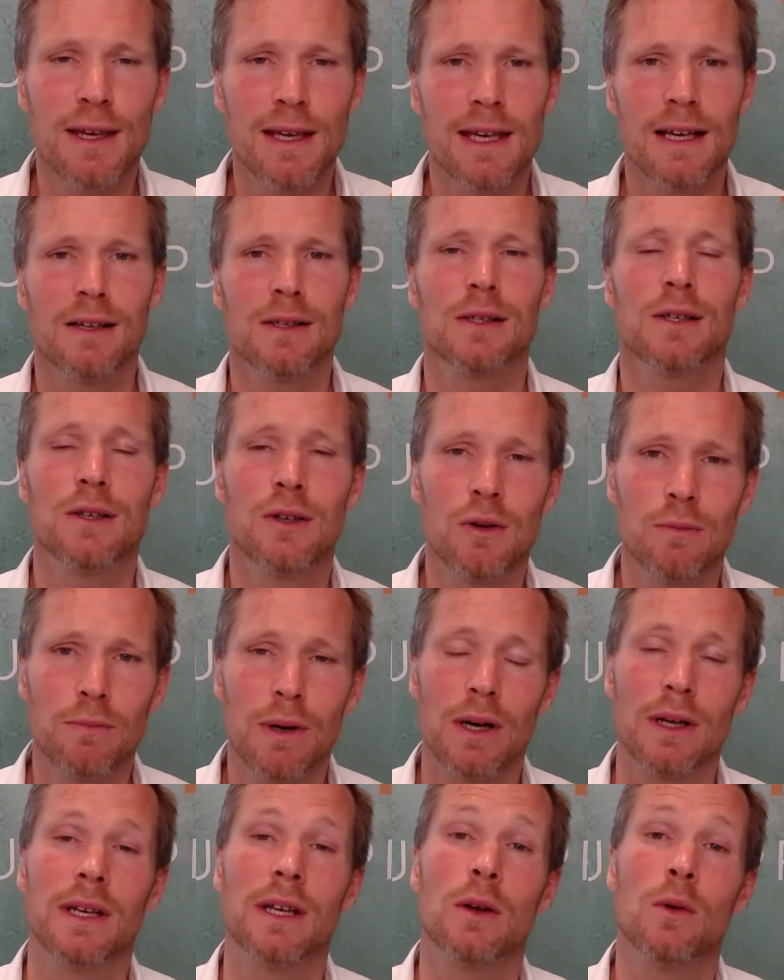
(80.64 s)
else in your
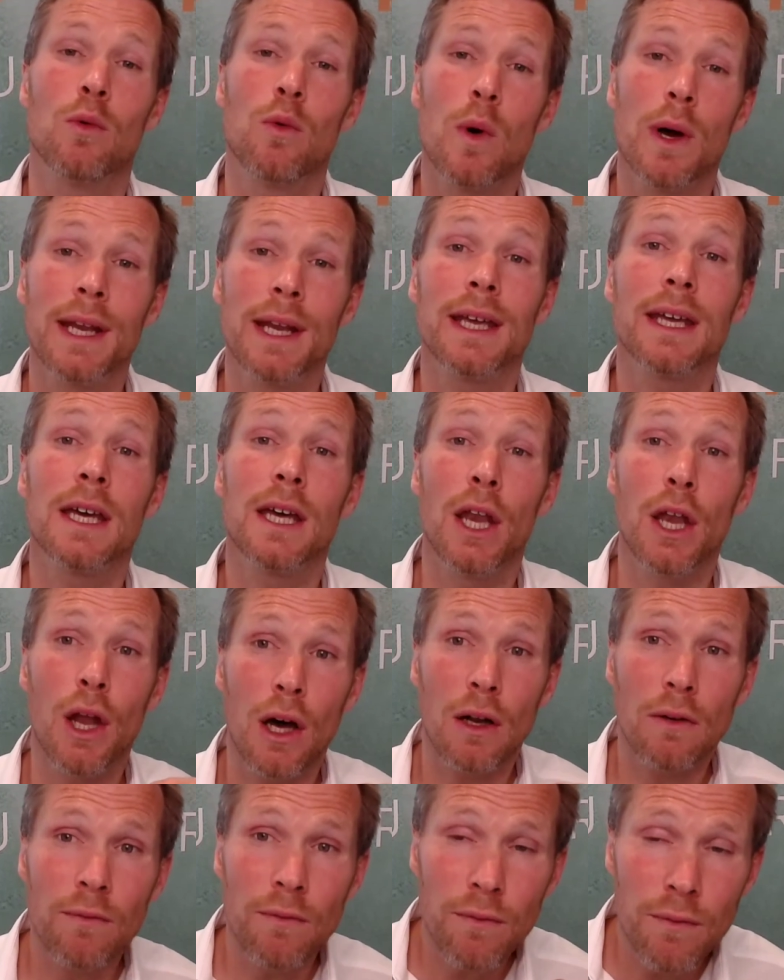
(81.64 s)
body, when it
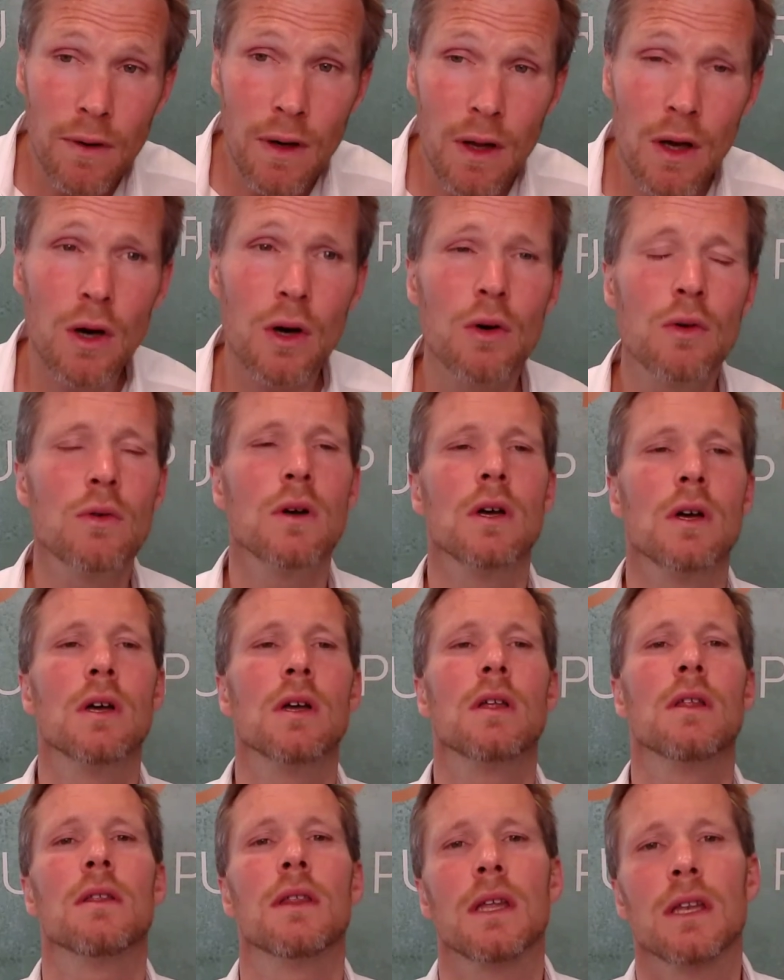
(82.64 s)
cannot flow,
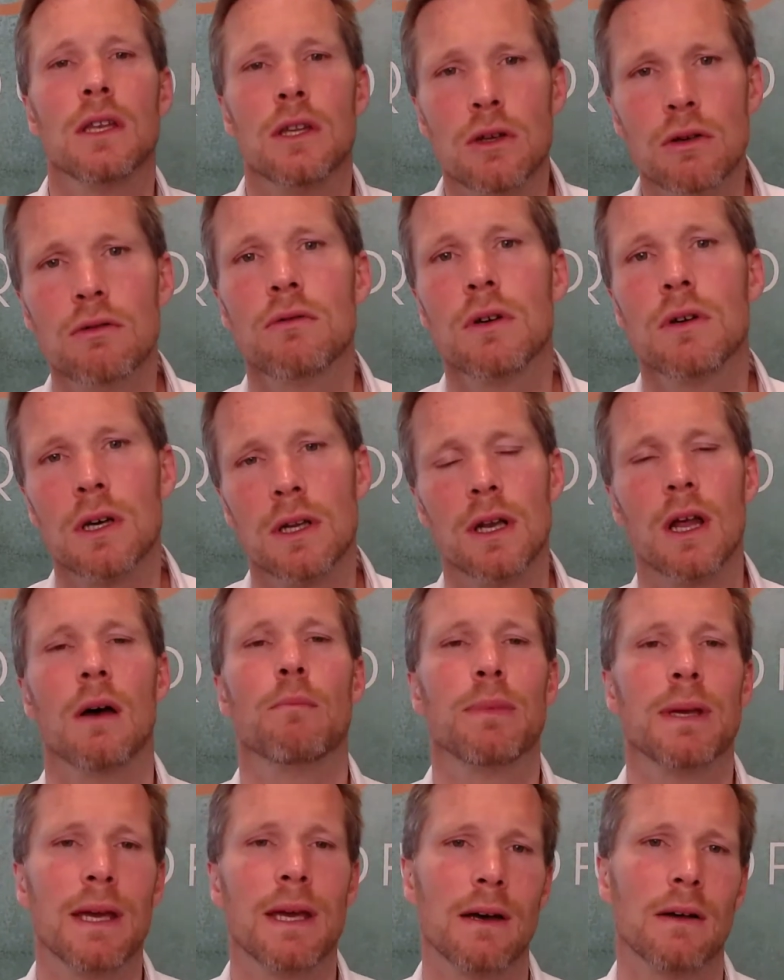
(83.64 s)
then you
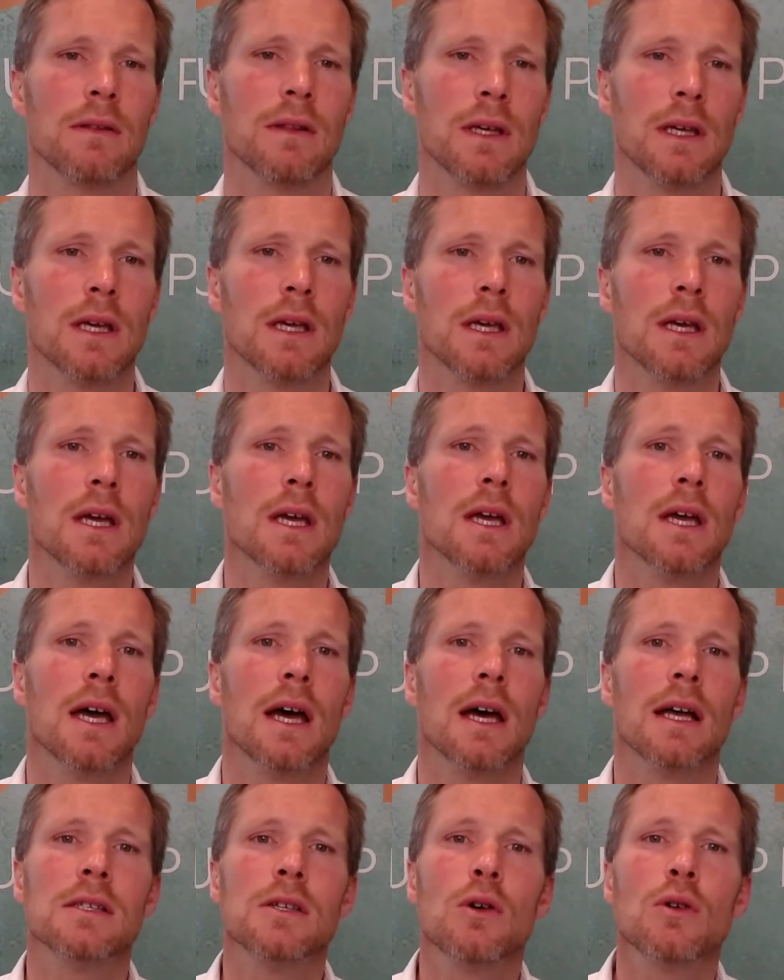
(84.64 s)
cannot be healthy.
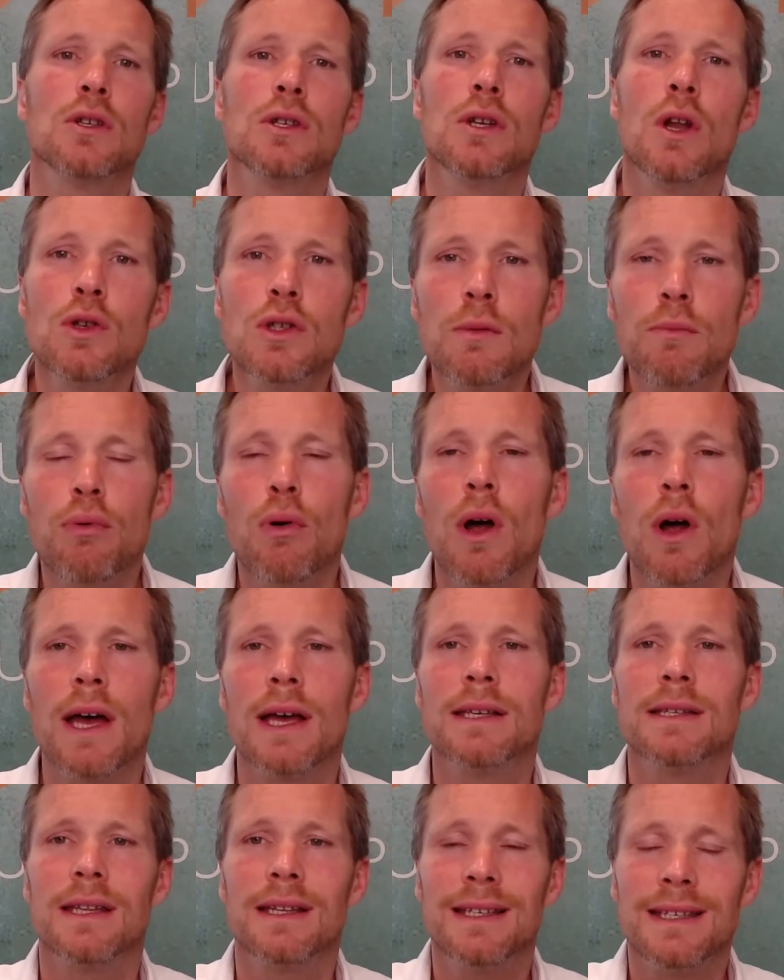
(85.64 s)
And so it's no
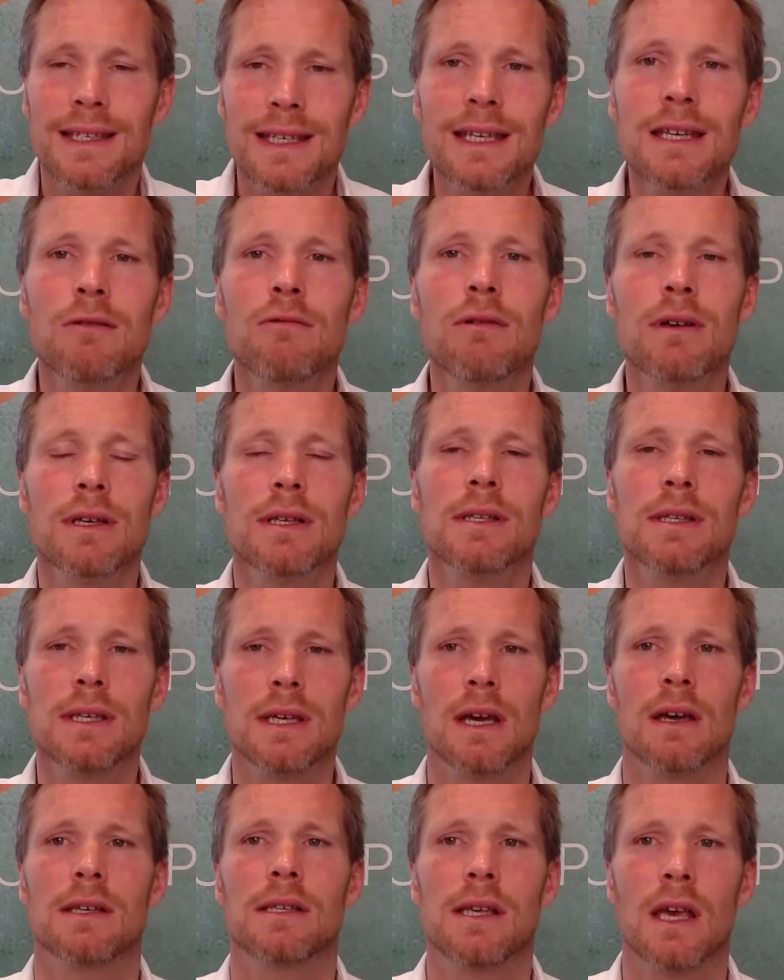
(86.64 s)
surprise that decreased
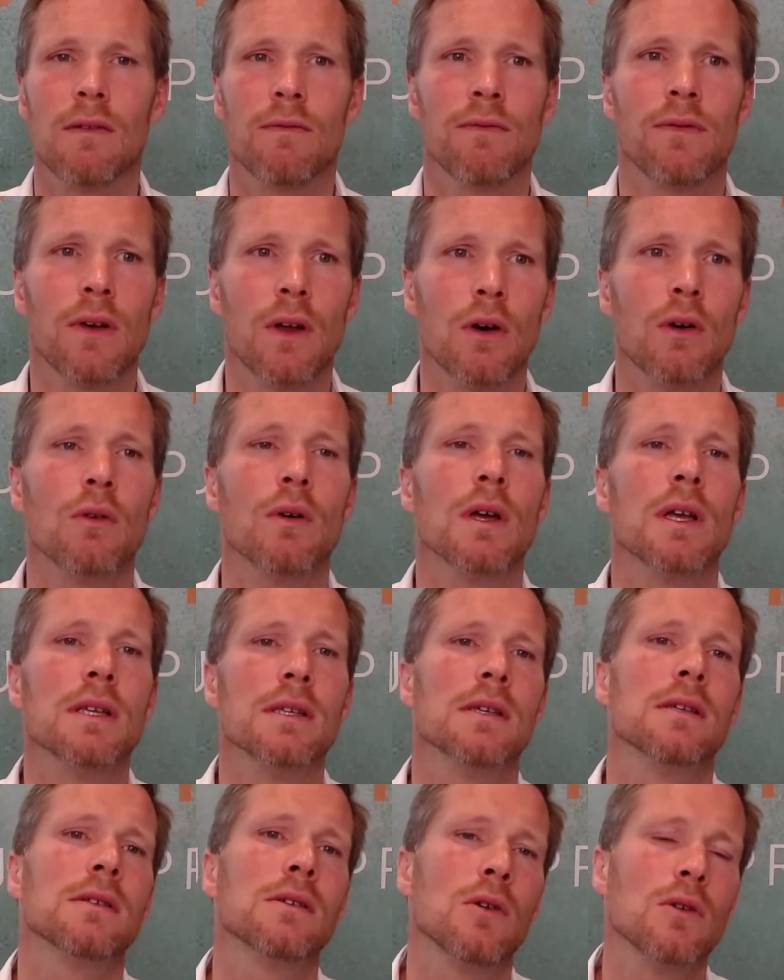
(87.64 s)
CSF flow is
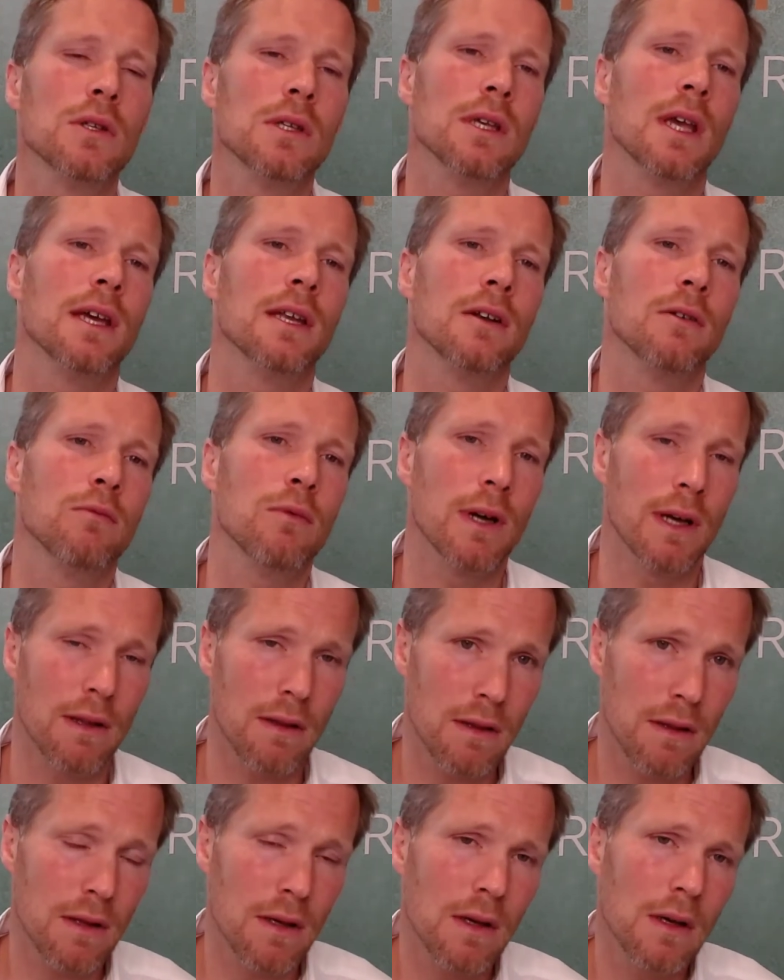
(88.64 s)
associated
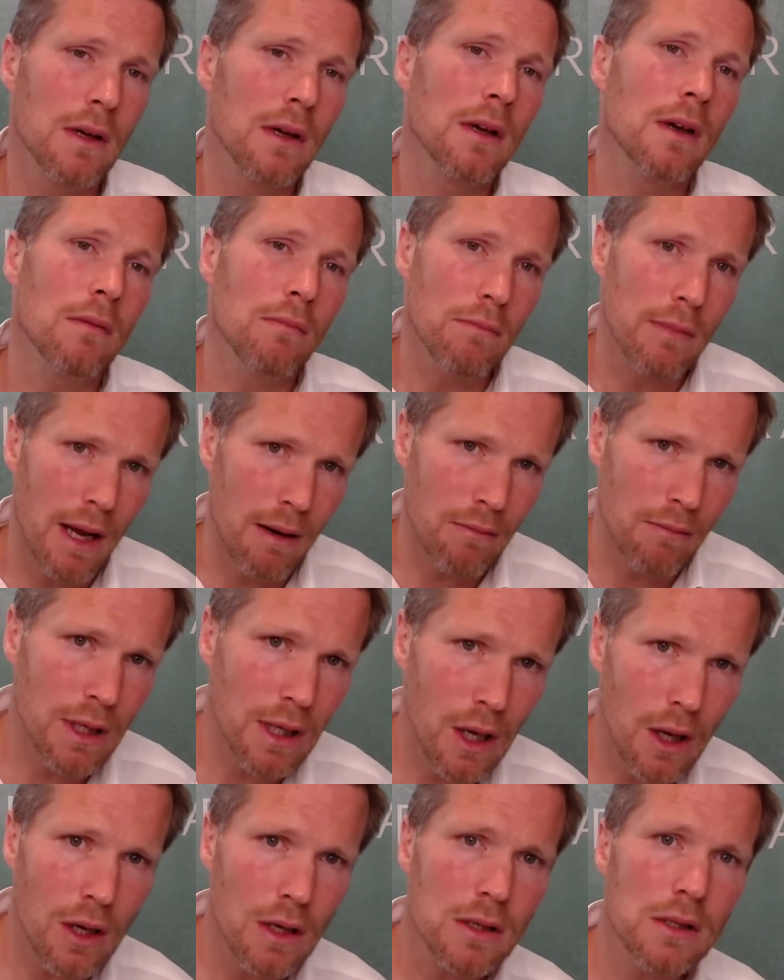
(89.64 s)
with memory
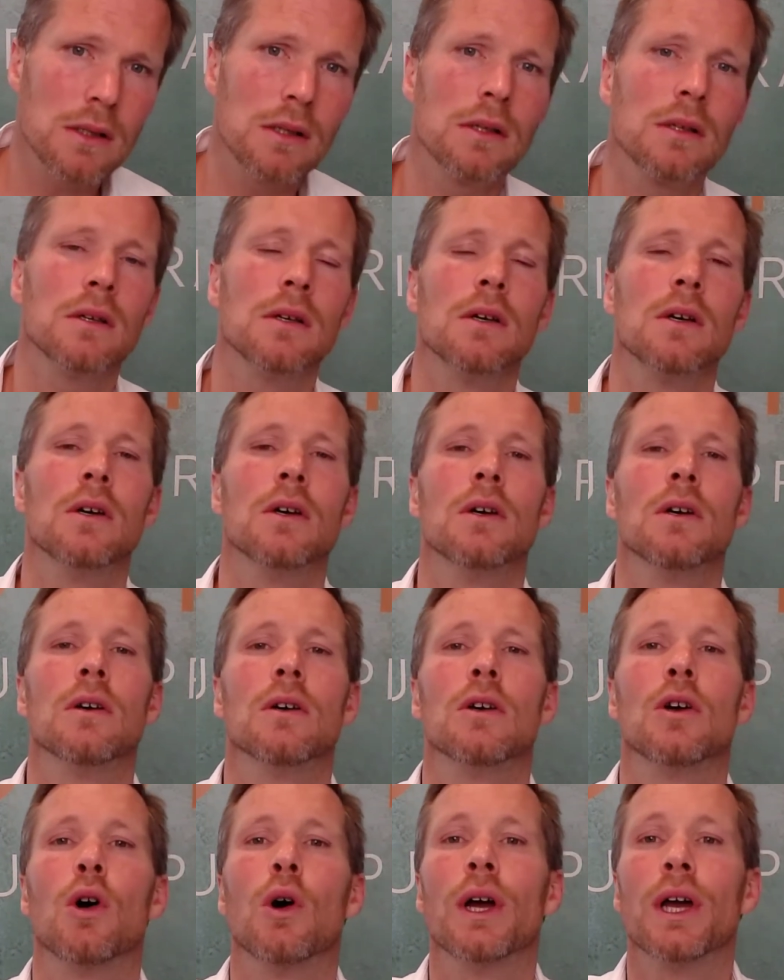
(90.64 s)
loss,
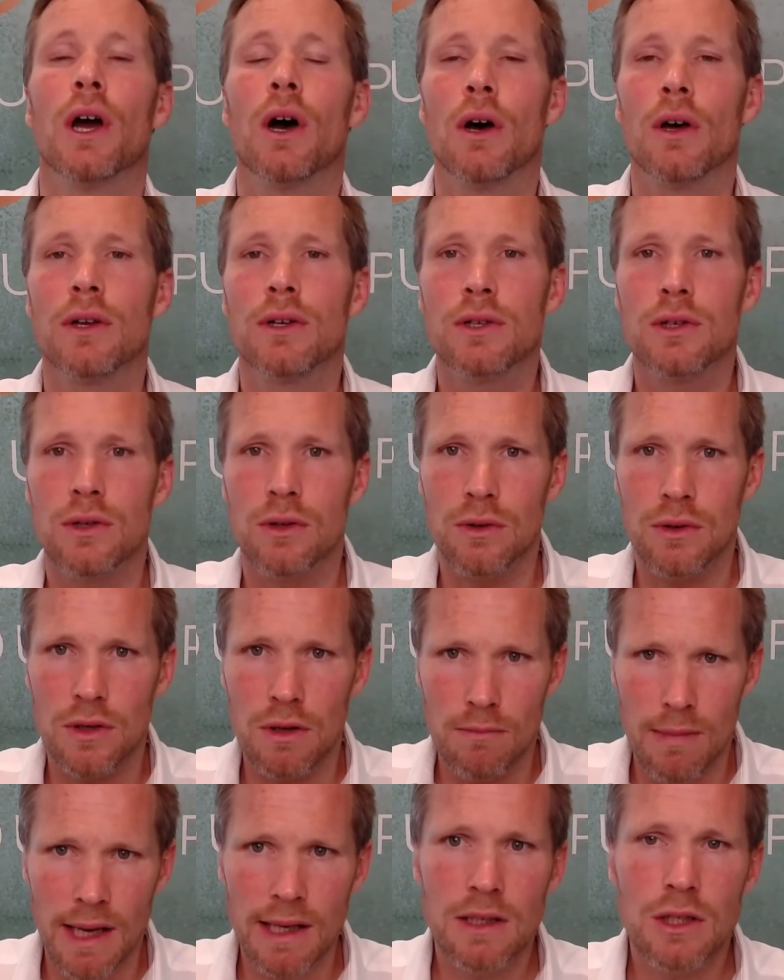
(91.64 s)
going on to
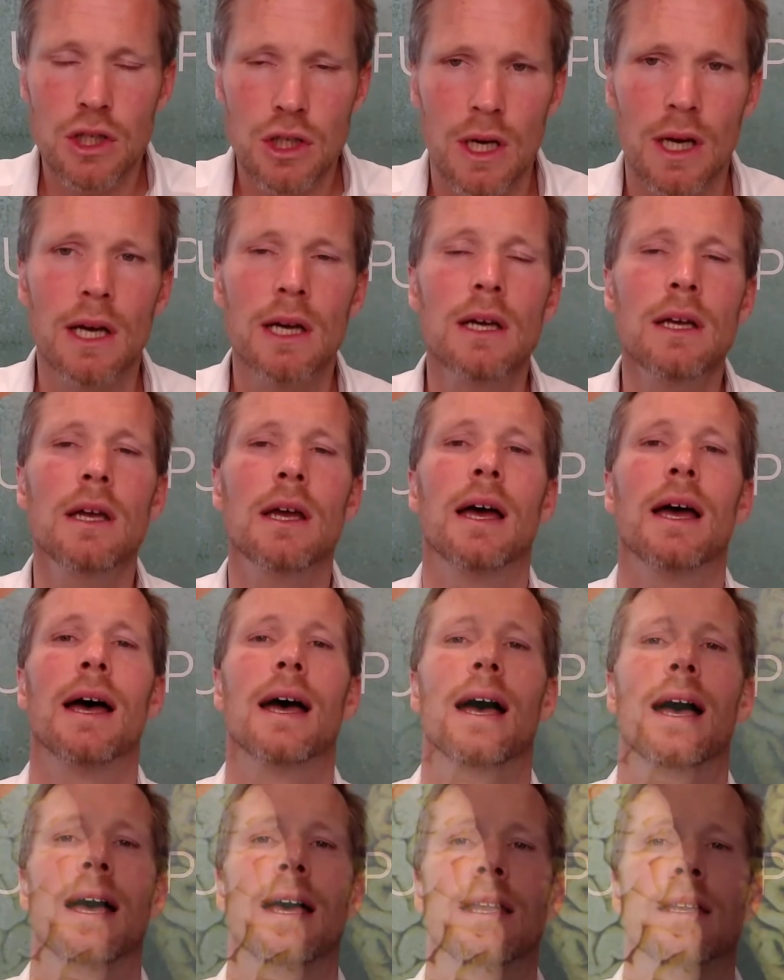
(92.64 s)
dementia,
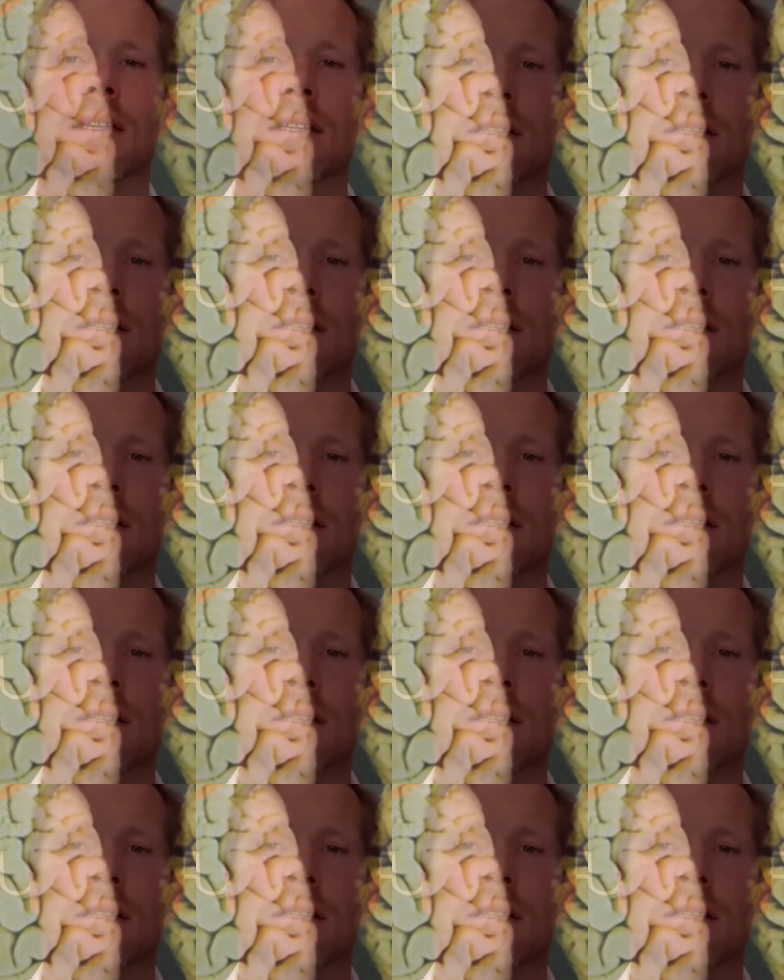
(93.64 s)
and it's